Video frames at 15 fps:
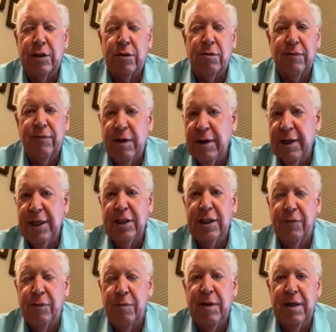So it was very easy
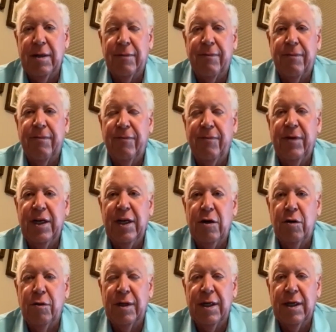for me to
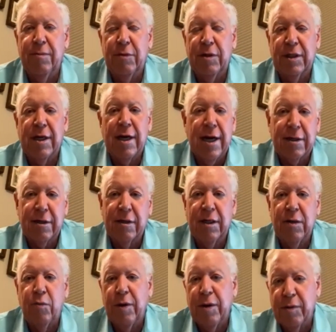video them or talk to
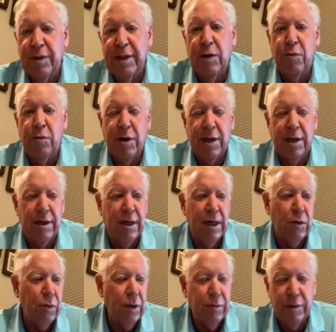them. What were they working
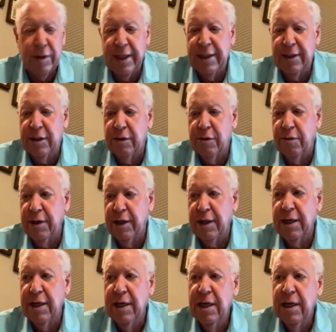on? What were they doing?